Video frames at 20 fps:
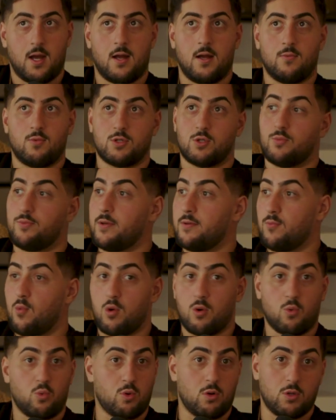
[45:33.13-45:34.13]
Which will be
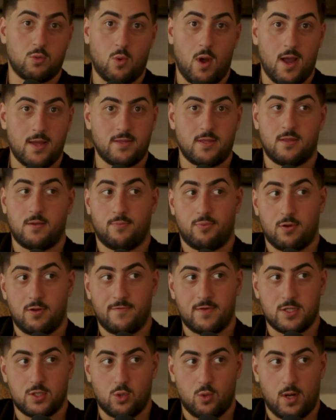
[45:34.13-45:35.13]
more worldwide than the
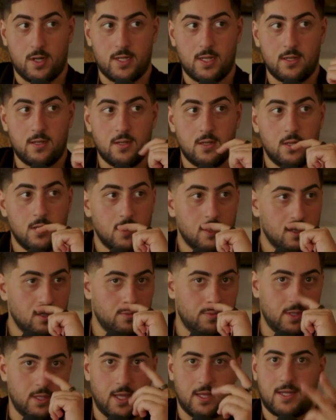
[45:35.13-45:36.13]
previous tour I did.
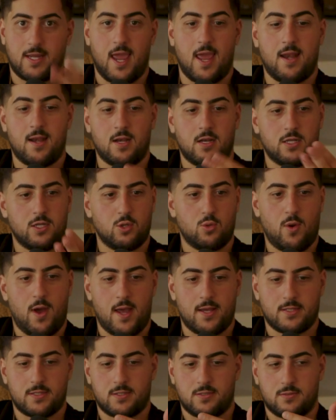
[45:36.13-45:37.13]
It'll be like Canada,
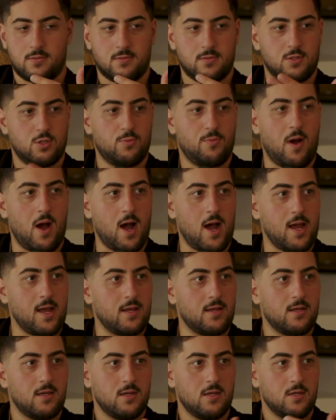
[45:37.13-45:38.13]
U.S.,
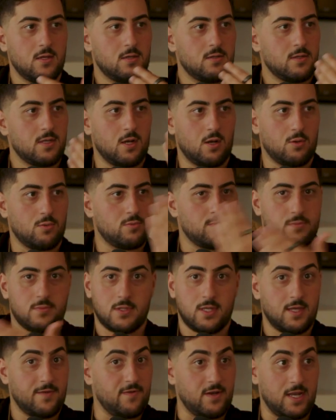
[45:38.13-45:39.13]
Dubai,
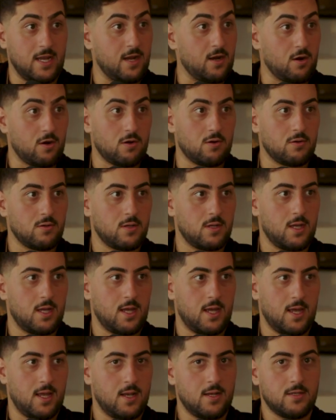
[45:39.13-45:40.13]
even here,
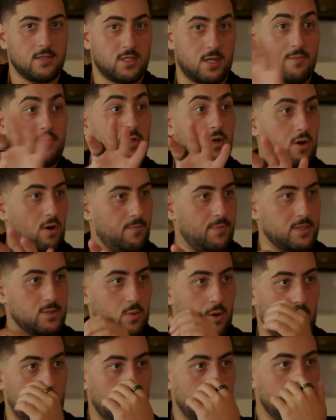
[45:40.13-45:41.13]
and some Europe as well.